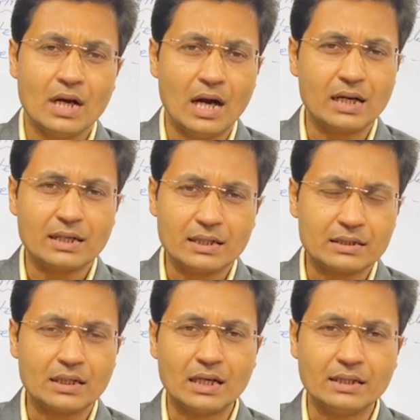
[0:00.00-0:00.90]
Article
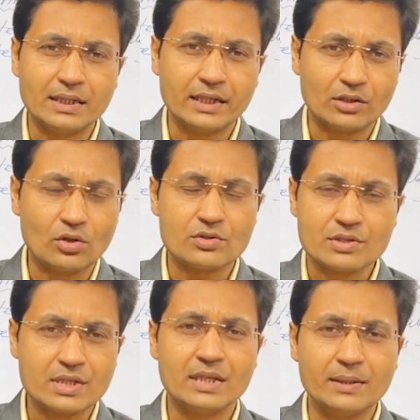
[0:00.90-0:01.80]
39
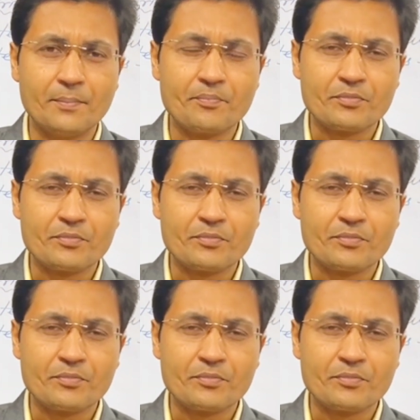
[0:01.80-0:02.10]
Clause C.